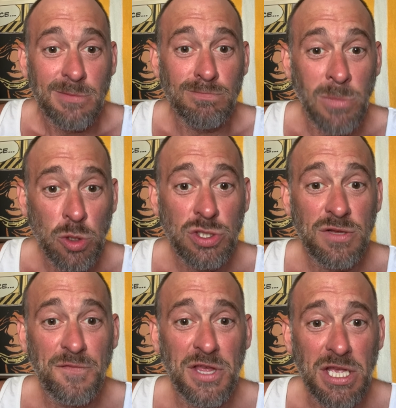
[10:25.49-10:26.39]
Most
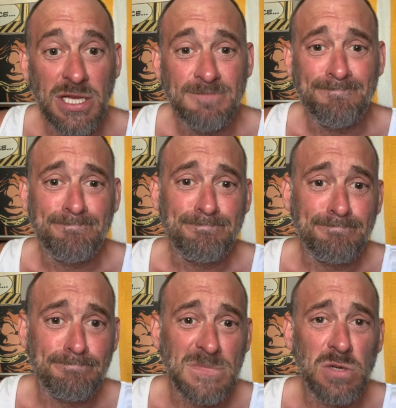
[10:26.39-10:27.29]
of the
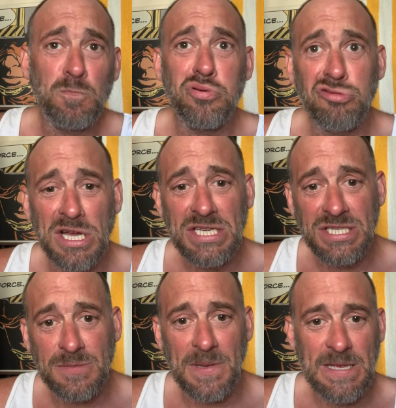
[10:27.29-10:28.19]

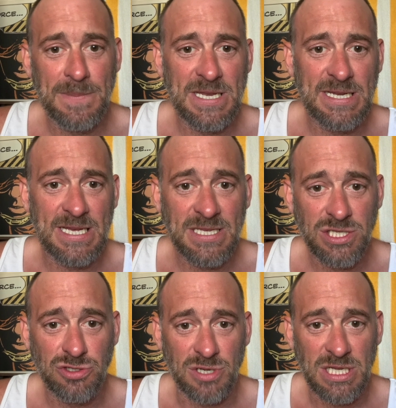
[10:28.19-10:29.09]
praised people in
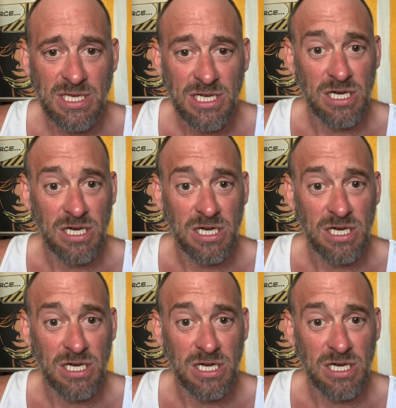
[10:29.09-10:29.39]
history,